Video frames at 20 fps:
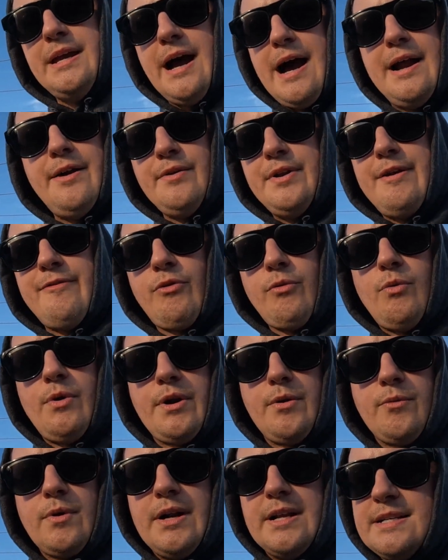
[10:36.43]
I don't ever
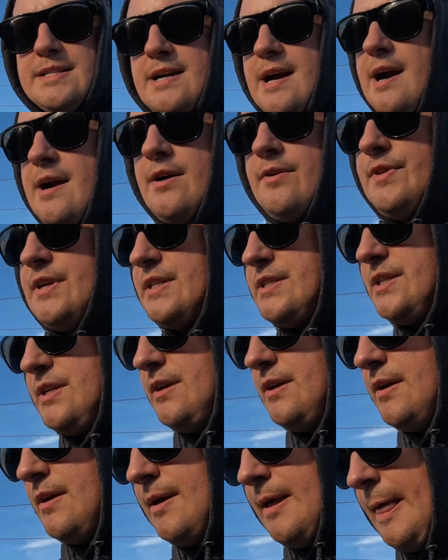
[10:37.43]
wanna run a tire that's
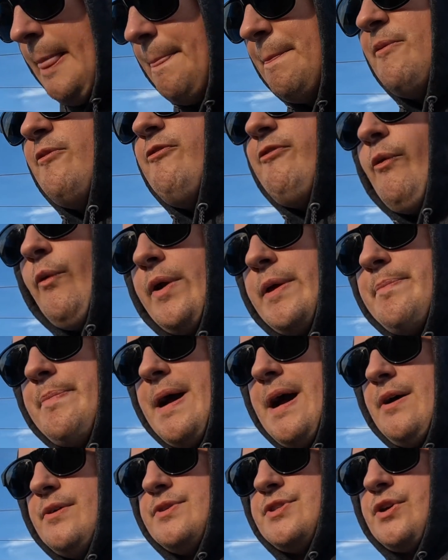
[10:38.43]
40
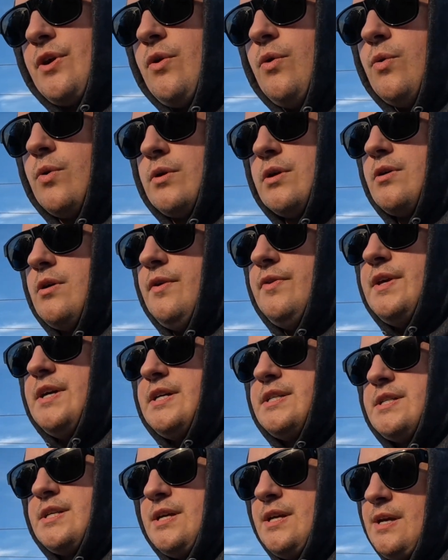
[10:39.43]
pounds a corner on
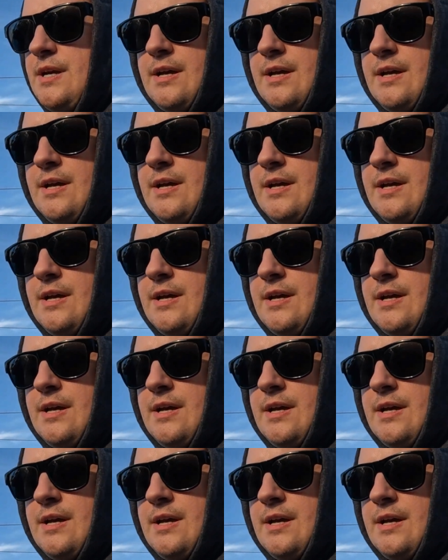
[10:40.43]
this.